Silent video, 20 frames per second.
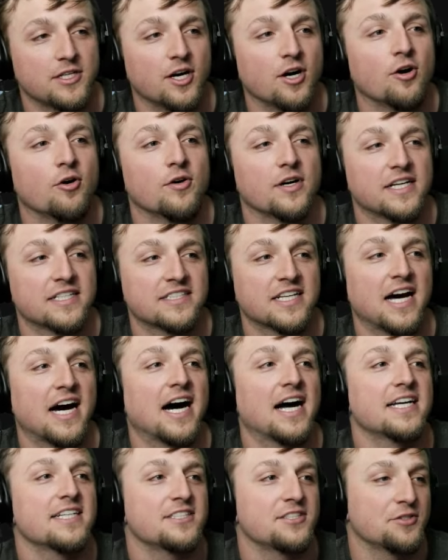Oh, as
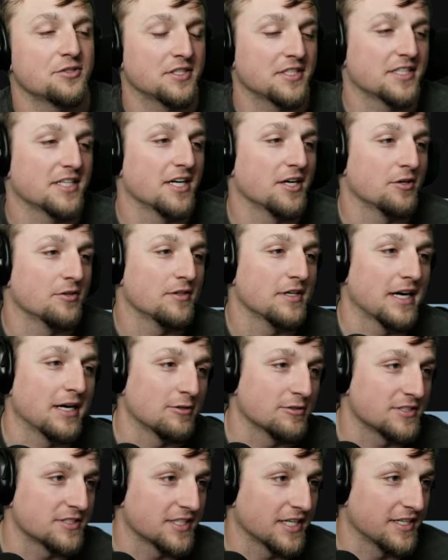high as you can go, I
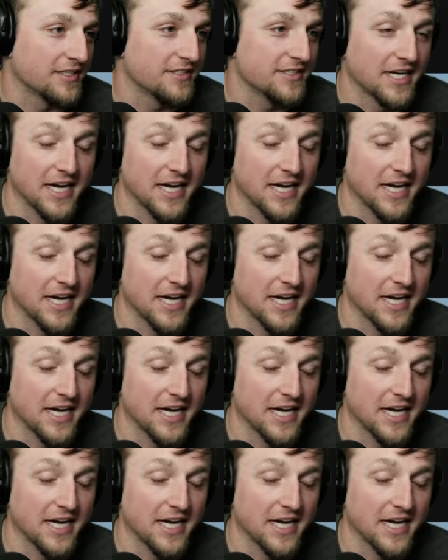would say.